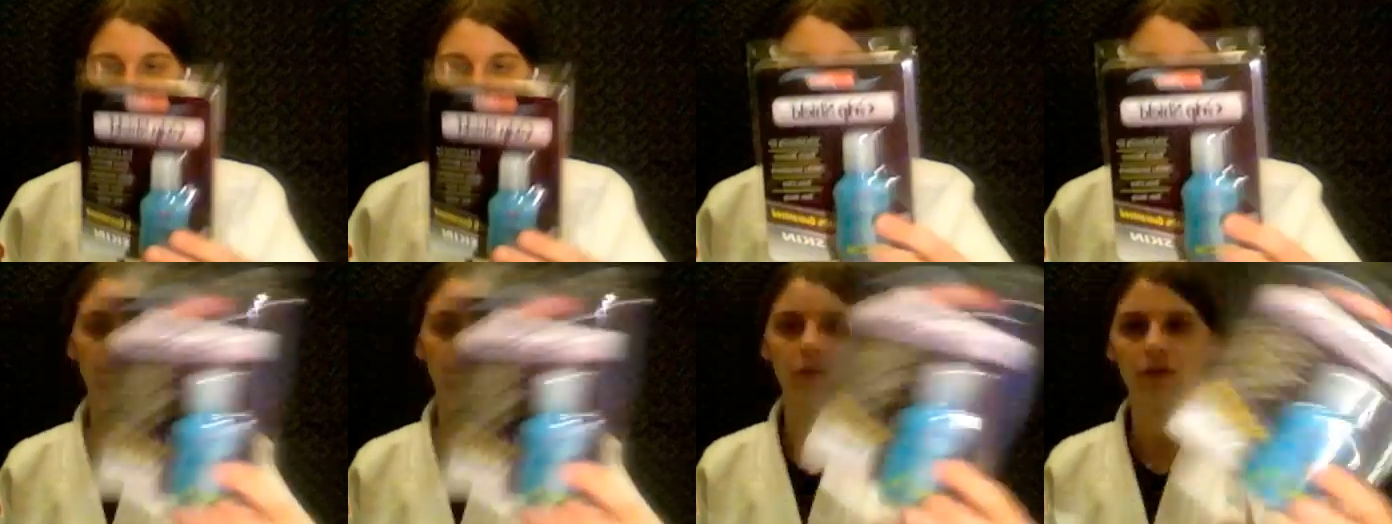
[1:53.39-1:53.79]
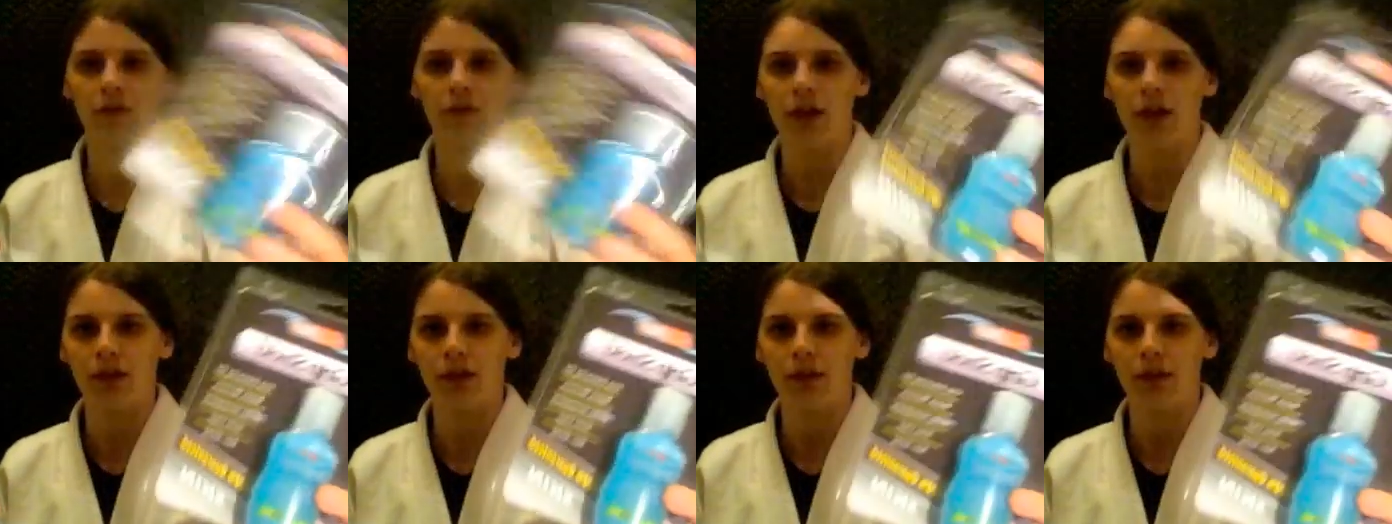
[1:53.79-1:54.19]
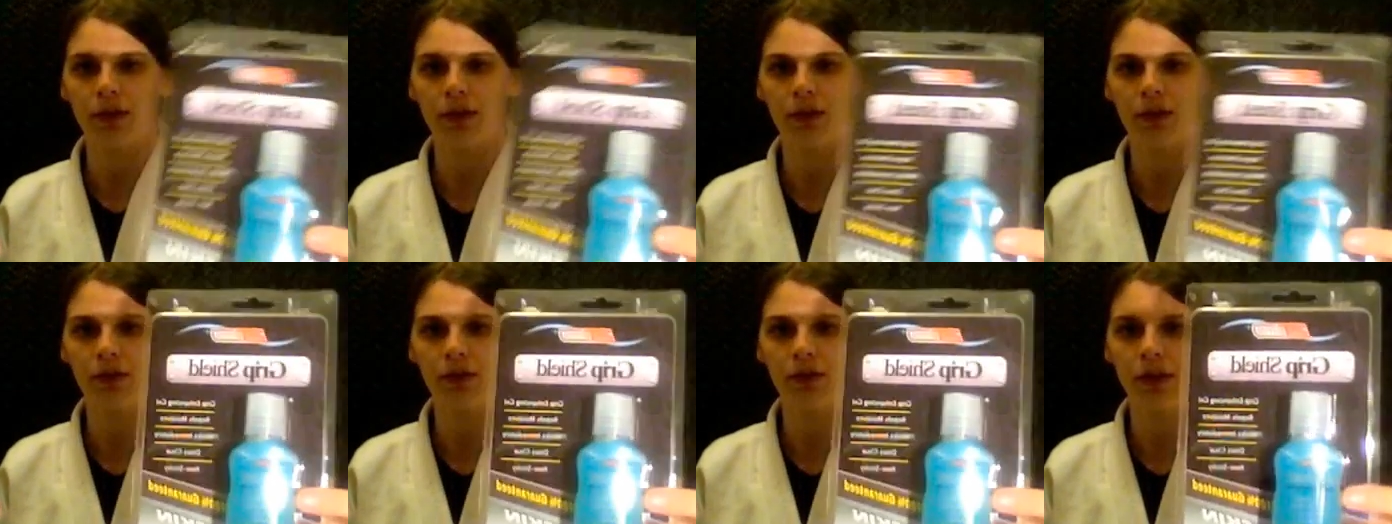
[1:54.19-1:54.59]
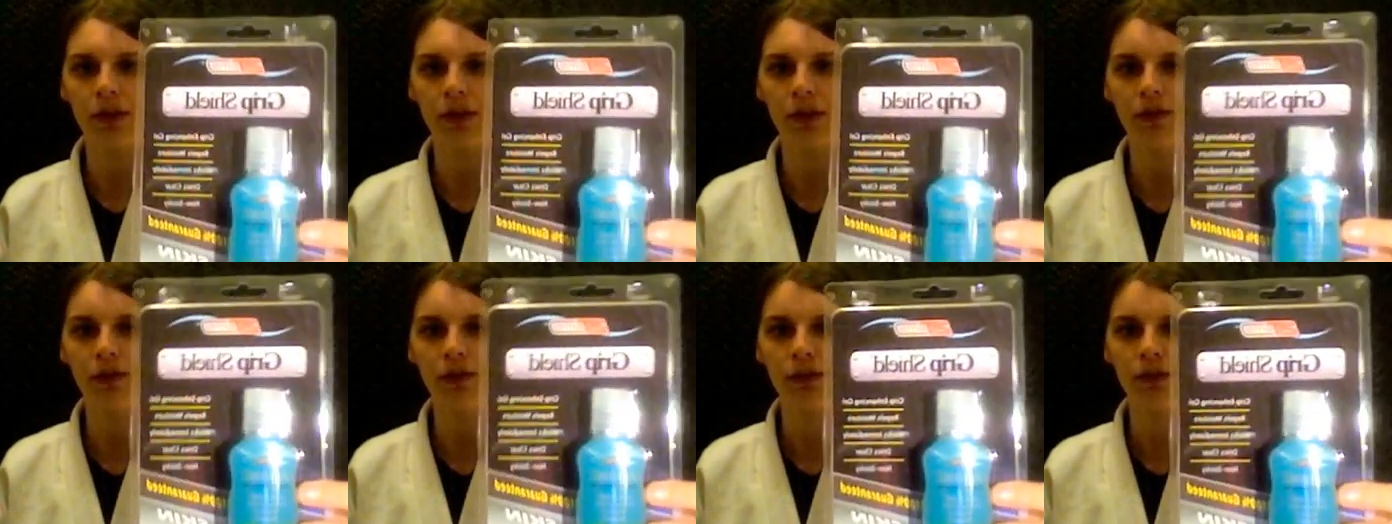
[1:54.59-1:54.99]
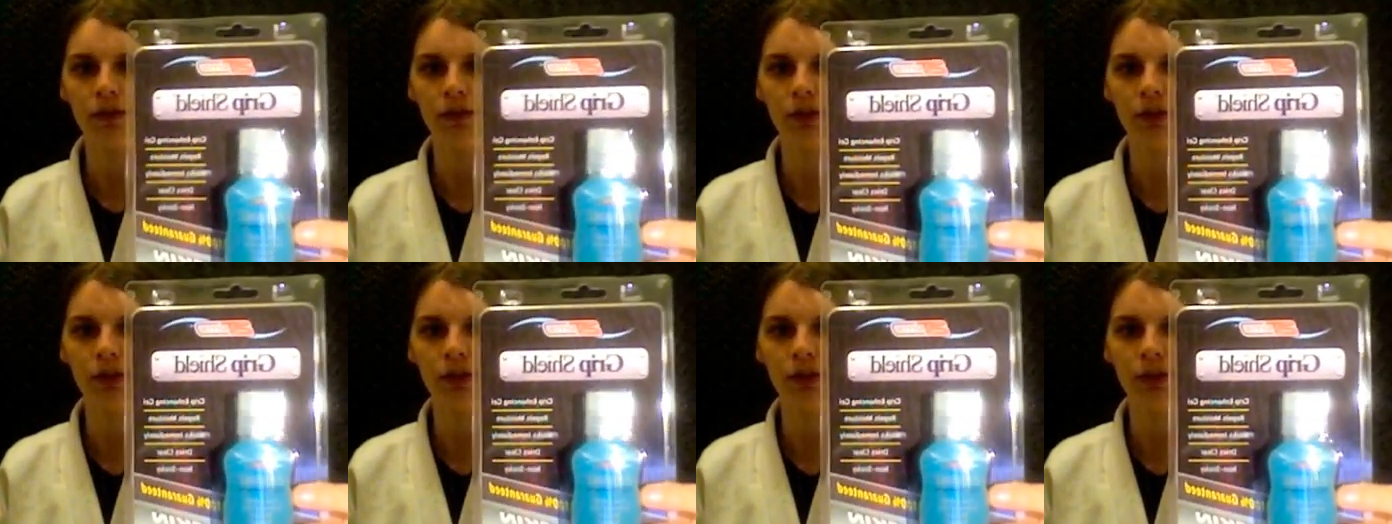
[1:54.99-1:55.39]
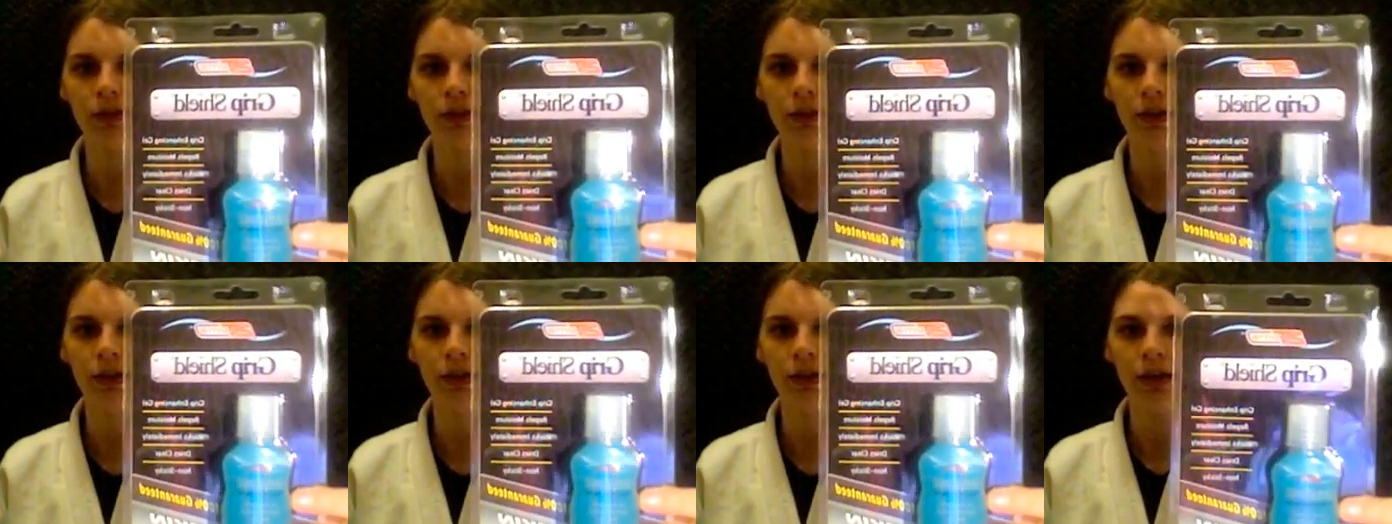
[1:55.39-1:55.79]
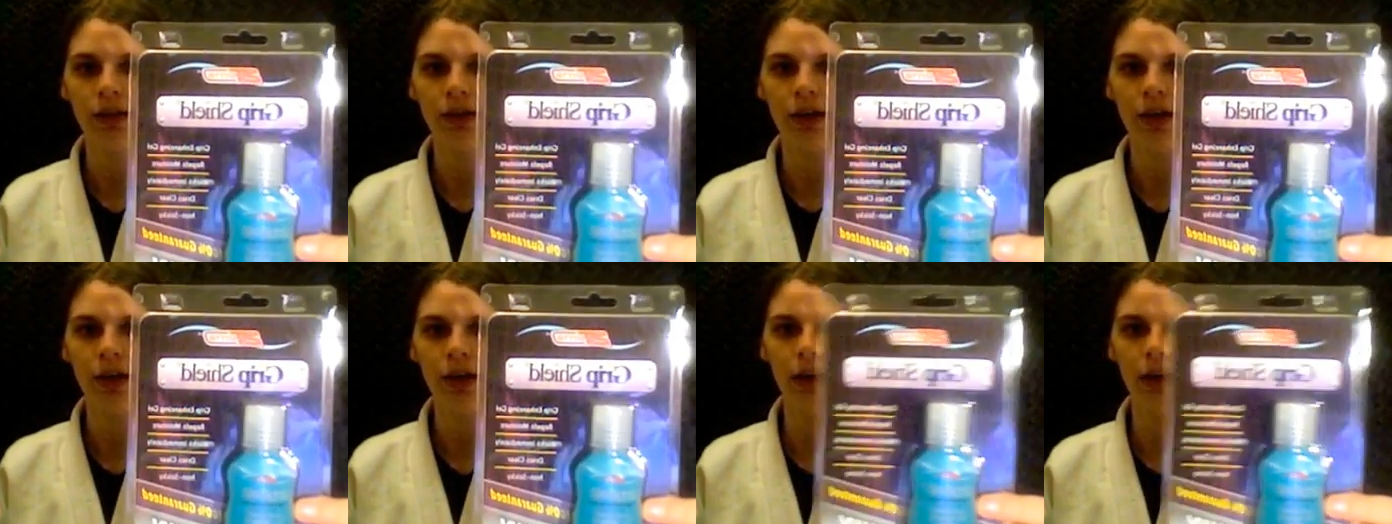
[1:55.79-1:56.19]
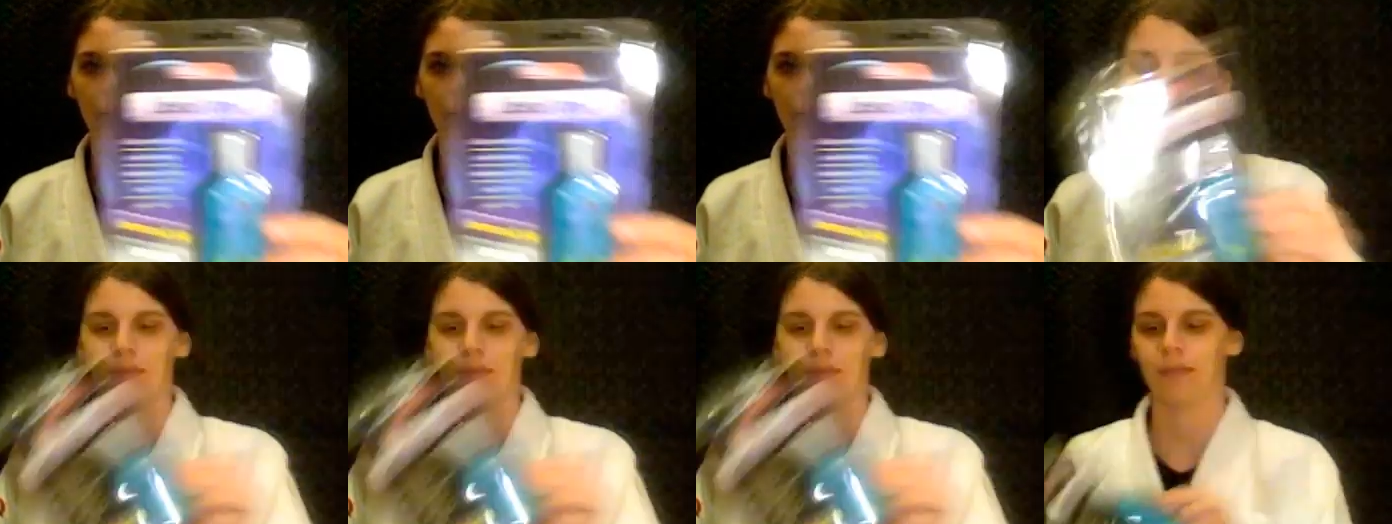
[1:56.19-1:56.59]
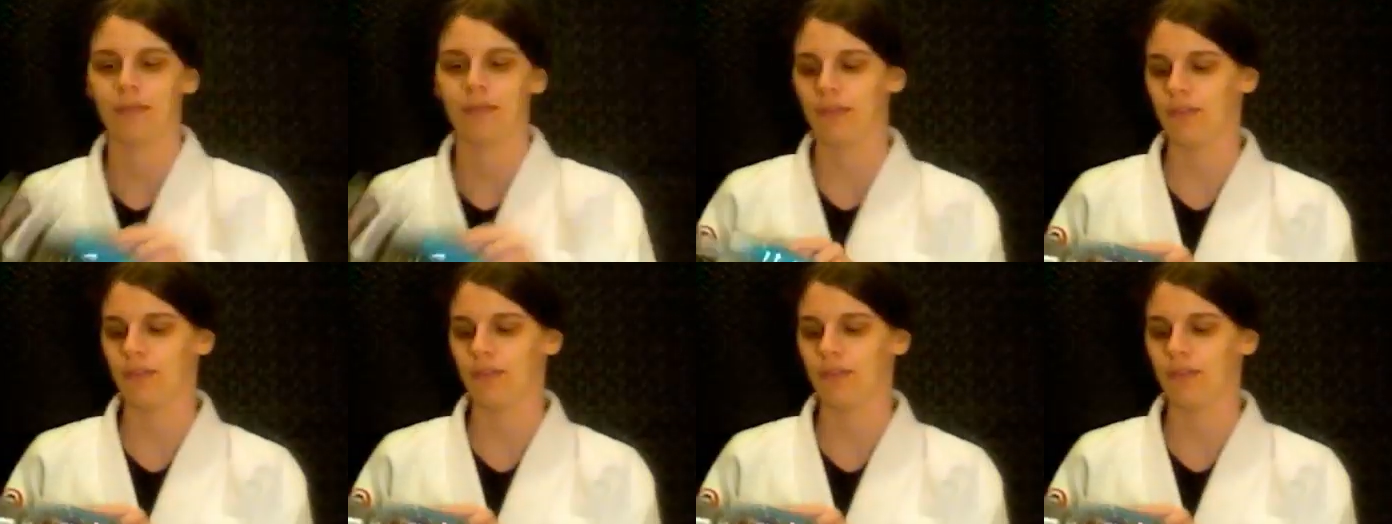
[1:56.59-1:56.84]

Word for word: a slightly bigger trial version. Um, this